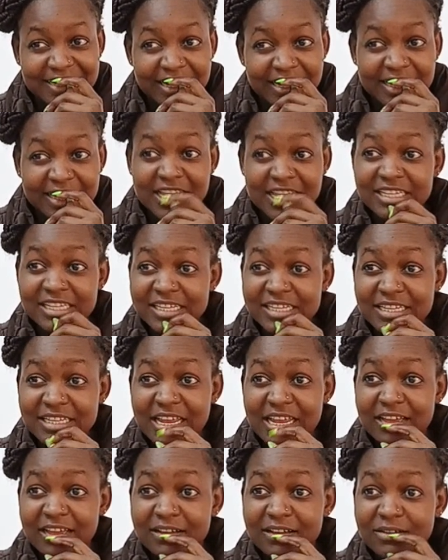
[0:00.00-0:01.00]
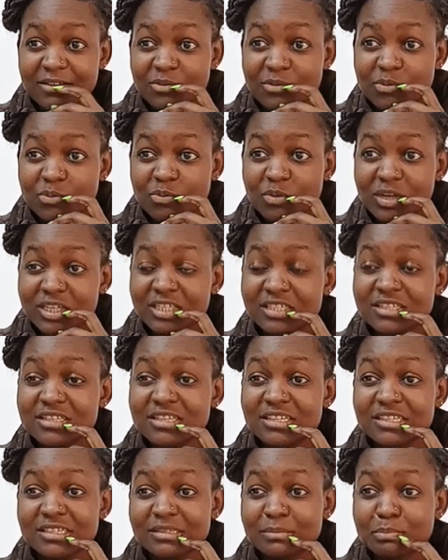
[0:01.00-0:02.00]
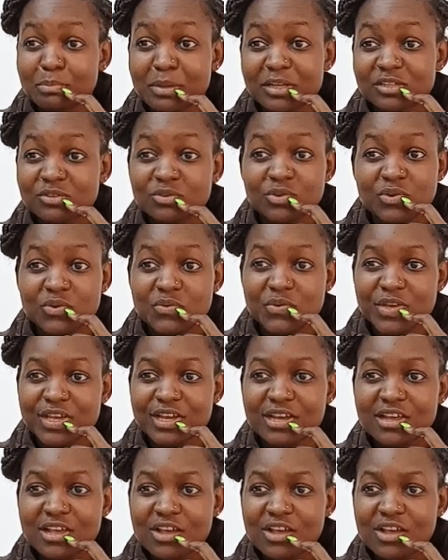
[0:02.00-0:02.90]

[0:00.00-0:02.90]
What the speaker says: and they're just like, what is this person doing?